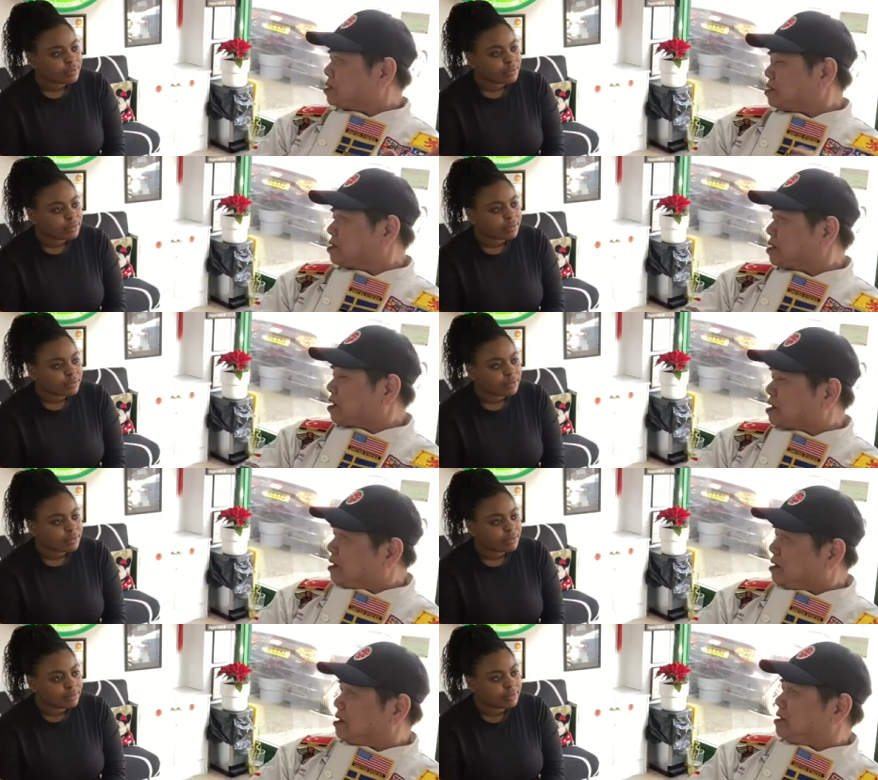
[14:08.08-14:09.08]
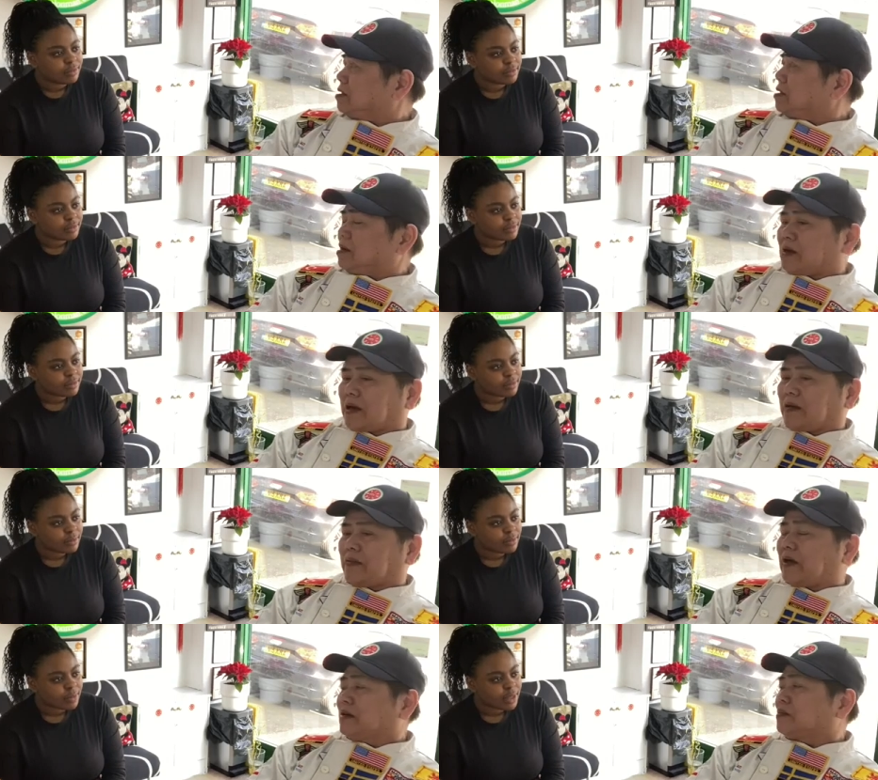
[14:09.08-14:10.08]
Speaker 1: City Centre, and
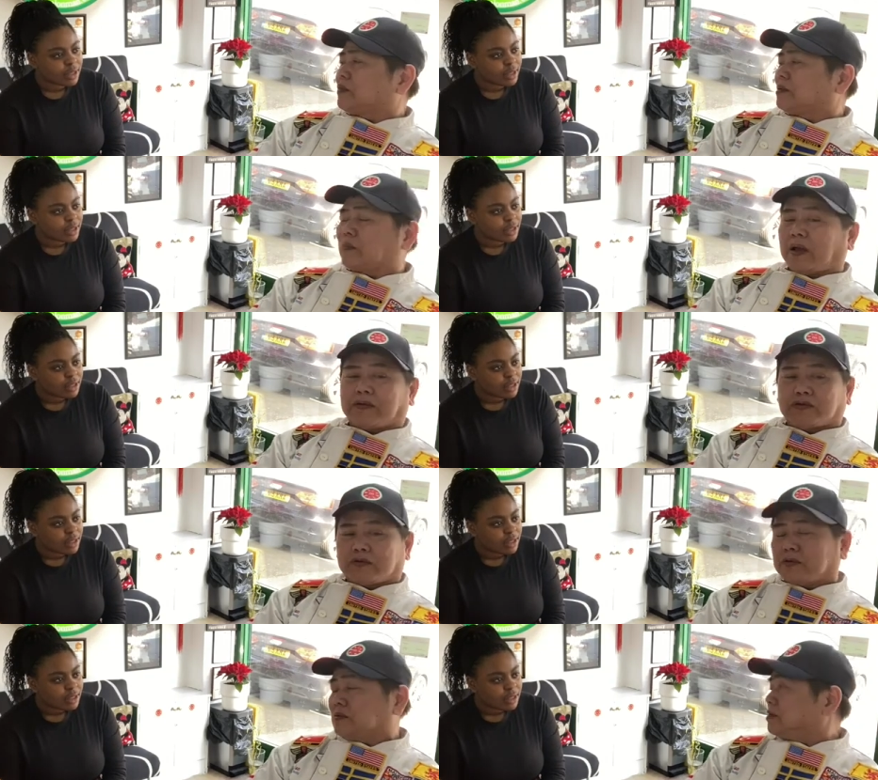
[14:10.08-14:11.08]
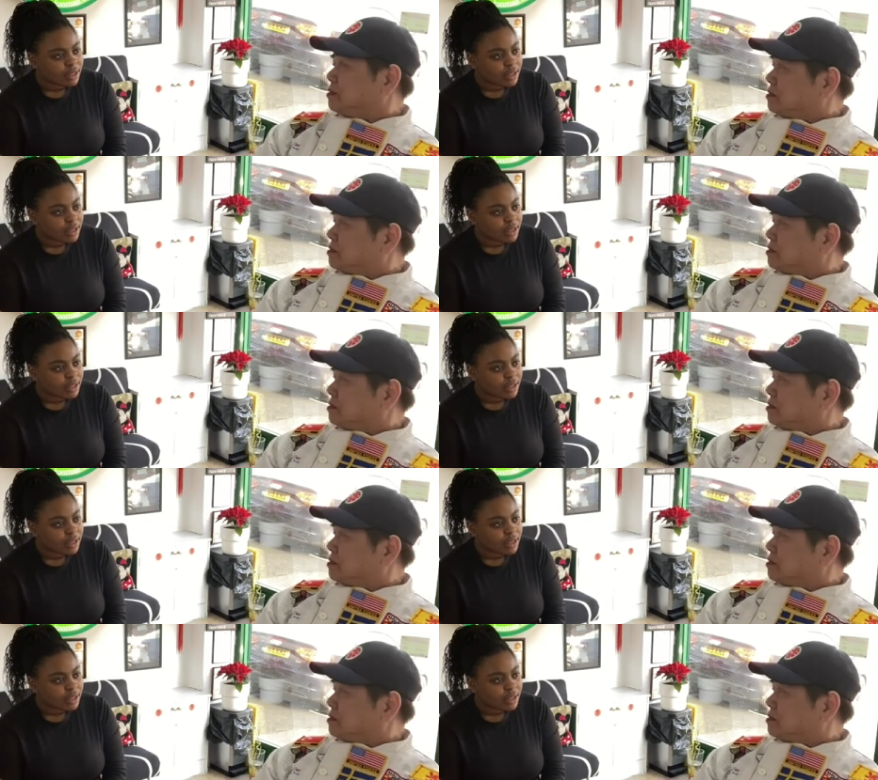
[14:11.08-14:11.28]
then he would like to